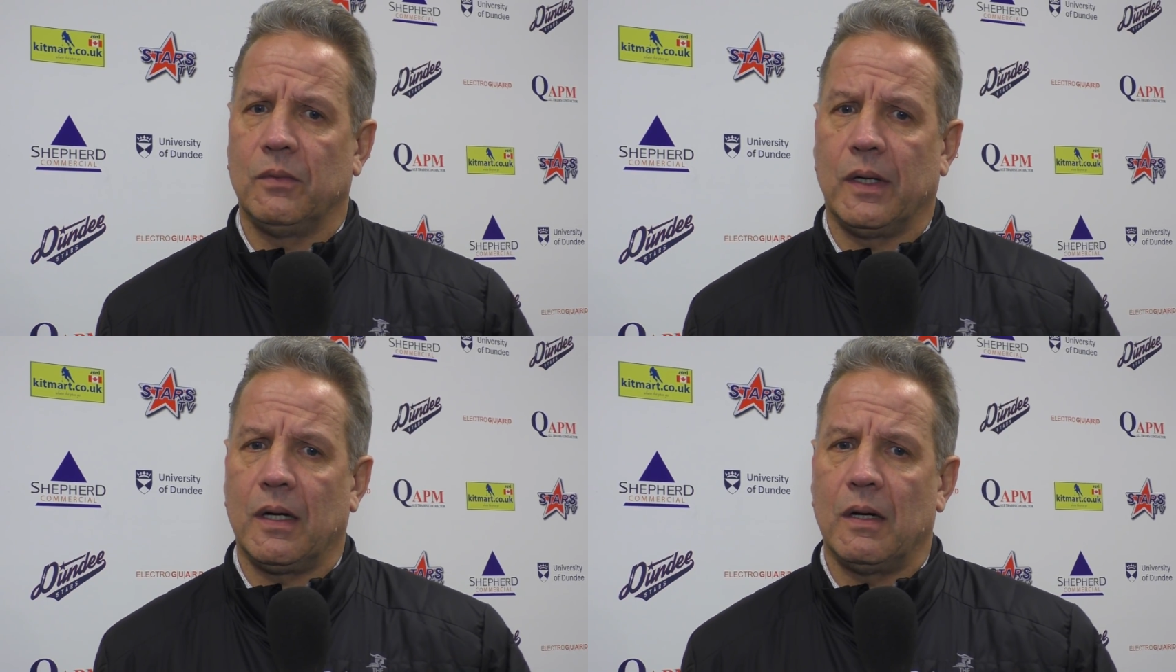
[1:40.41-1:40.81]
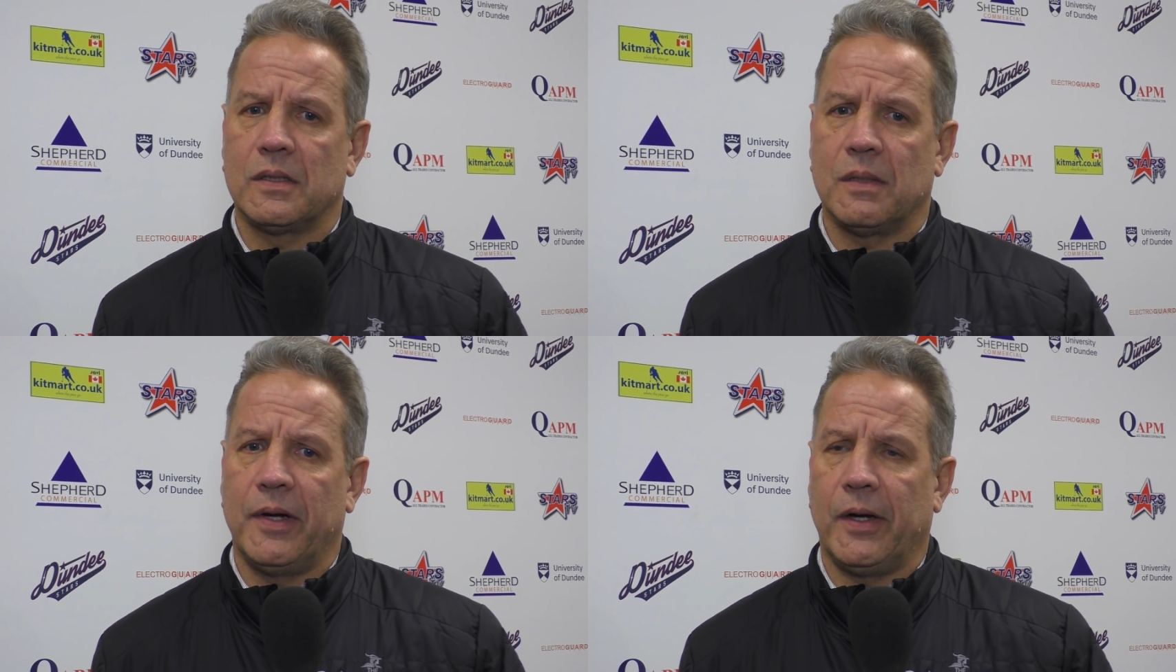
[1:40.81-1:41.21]
work on
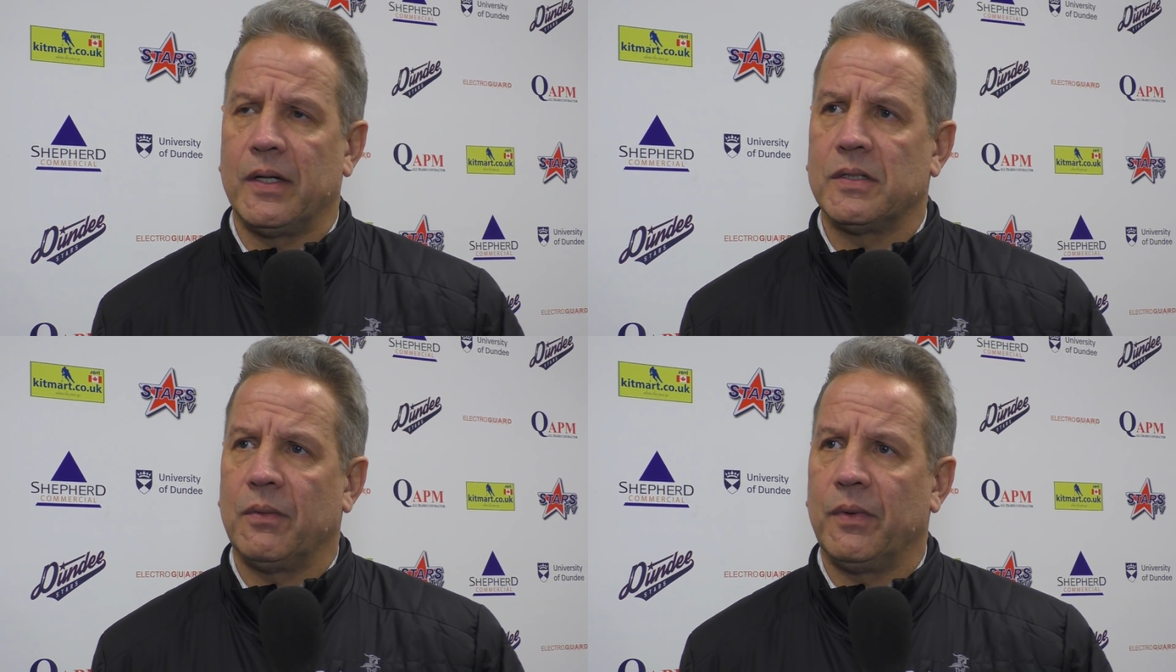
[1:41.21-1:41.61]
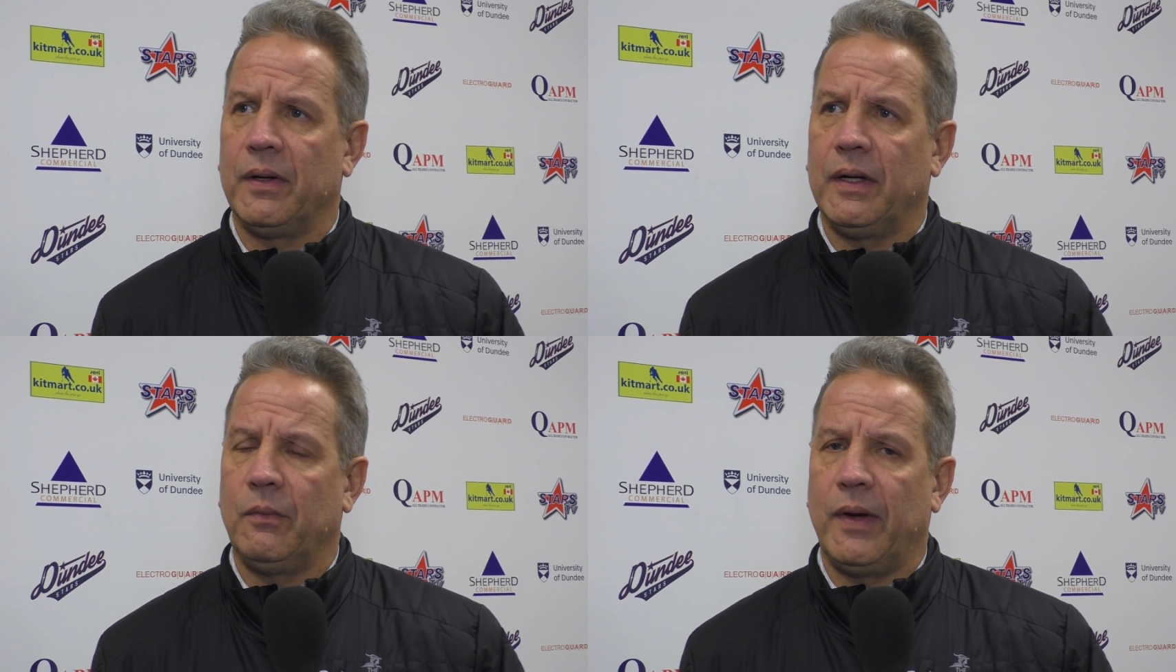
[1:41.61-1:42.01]
some areas that
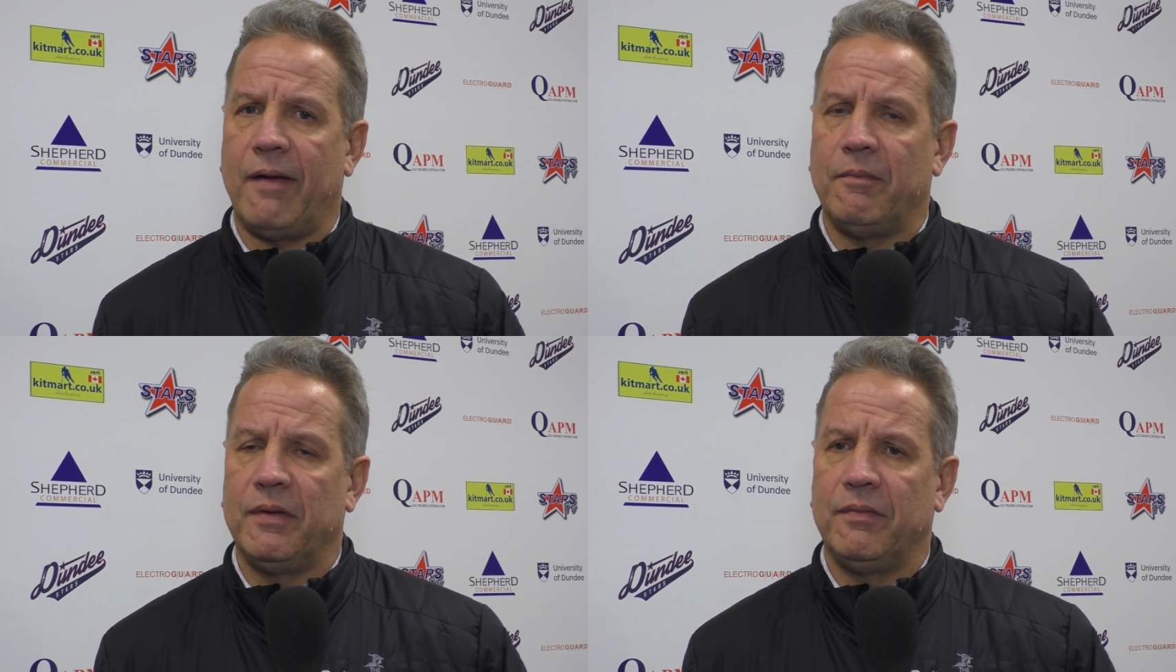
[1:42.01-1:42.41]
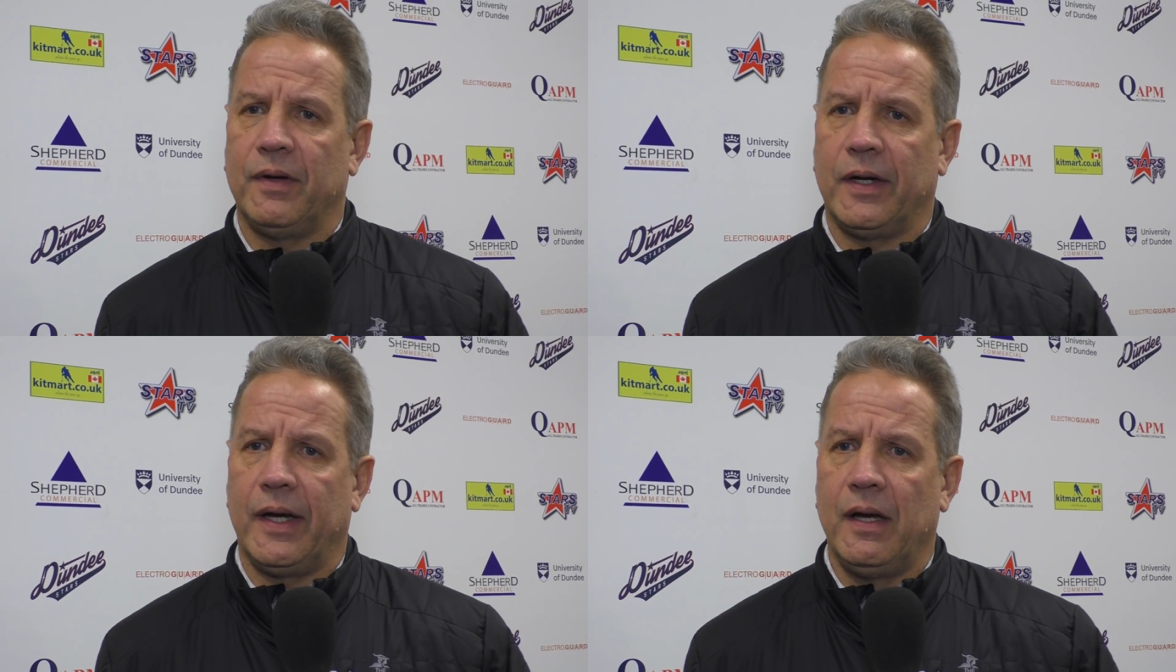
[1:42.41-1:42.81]
we, we haven't been
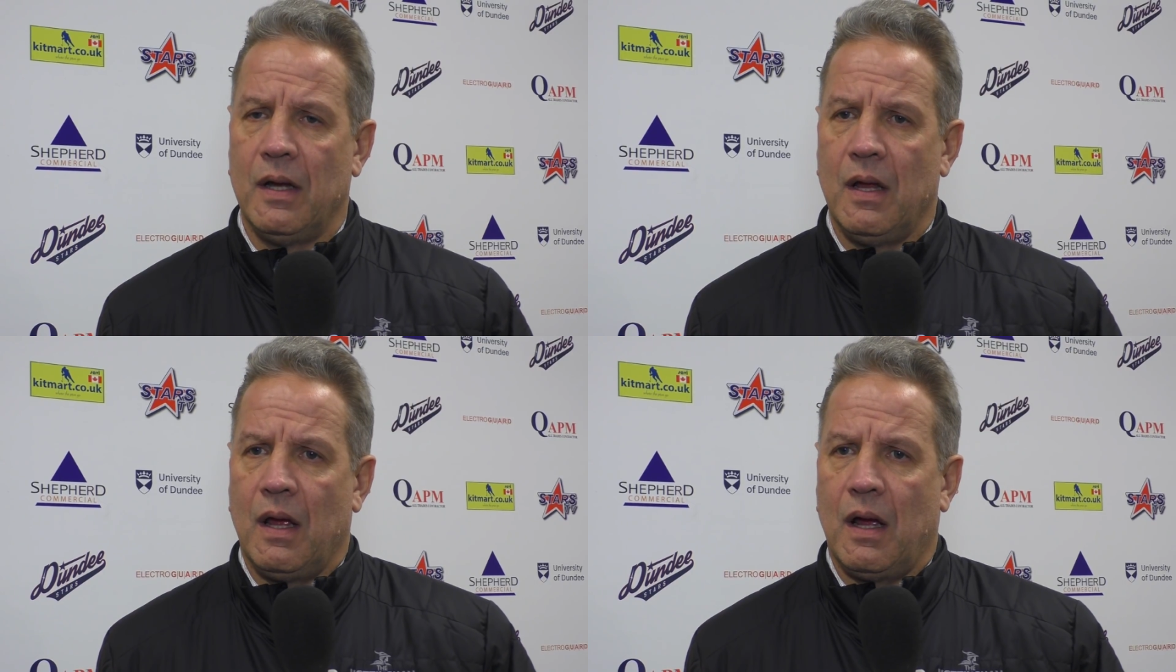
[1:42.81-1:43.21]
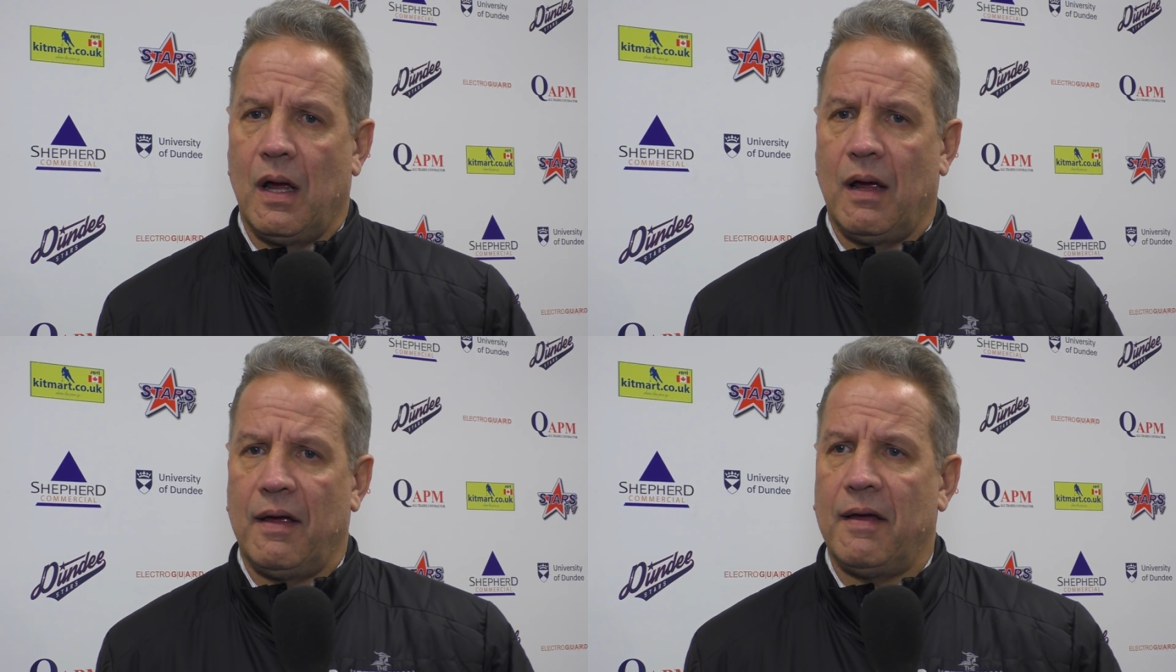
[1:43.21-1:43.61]
very
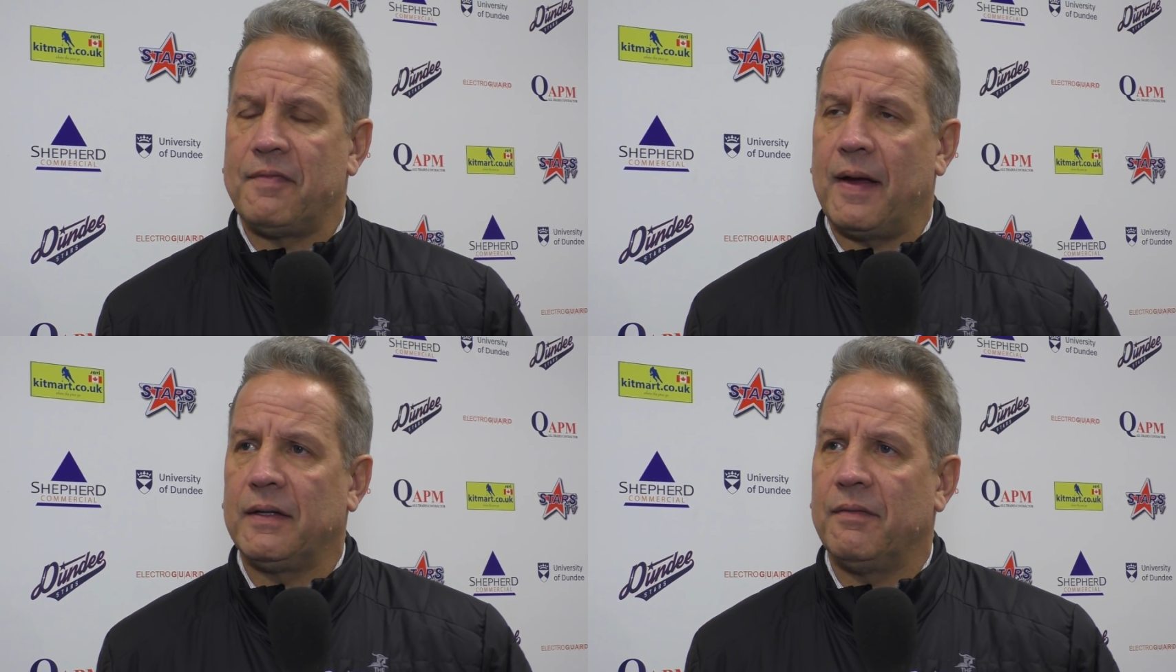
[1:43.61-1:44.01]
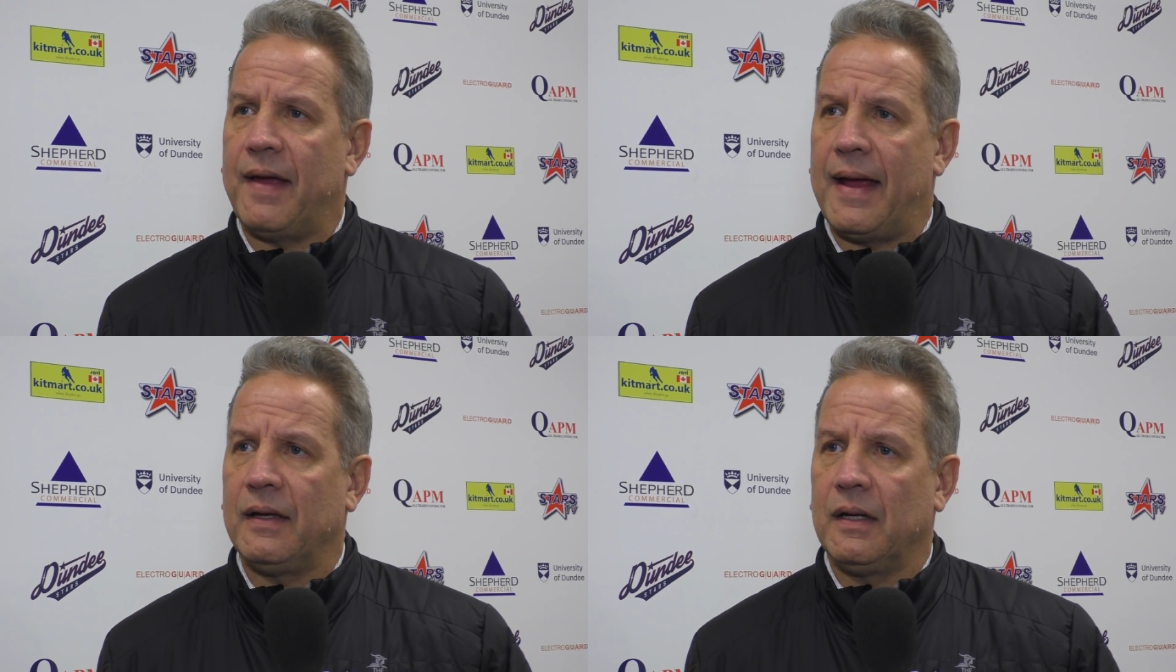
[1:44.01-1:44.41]
uh, effective at.